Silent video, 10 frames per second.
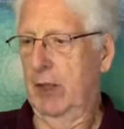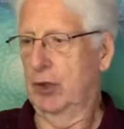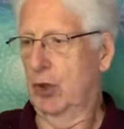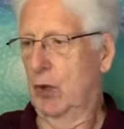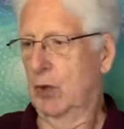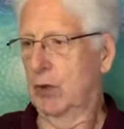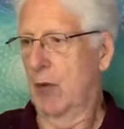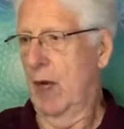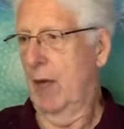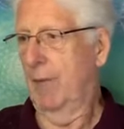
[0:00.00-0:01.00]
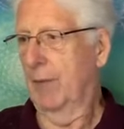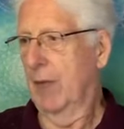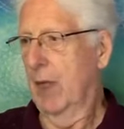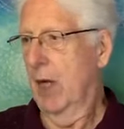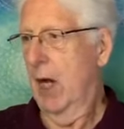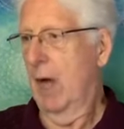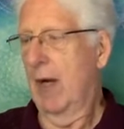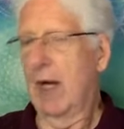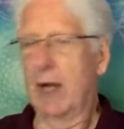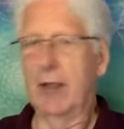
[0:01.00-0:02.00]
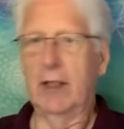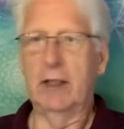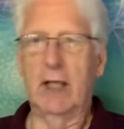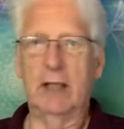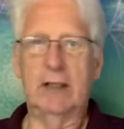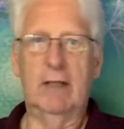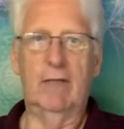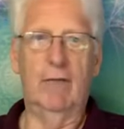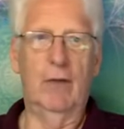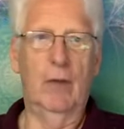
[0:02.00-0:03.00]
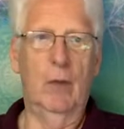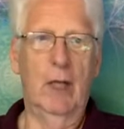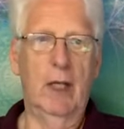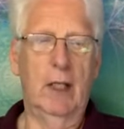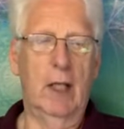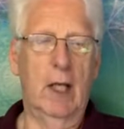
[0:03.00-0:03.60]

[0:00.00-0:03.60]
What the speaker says: show as well. All right, I think that's it for the week.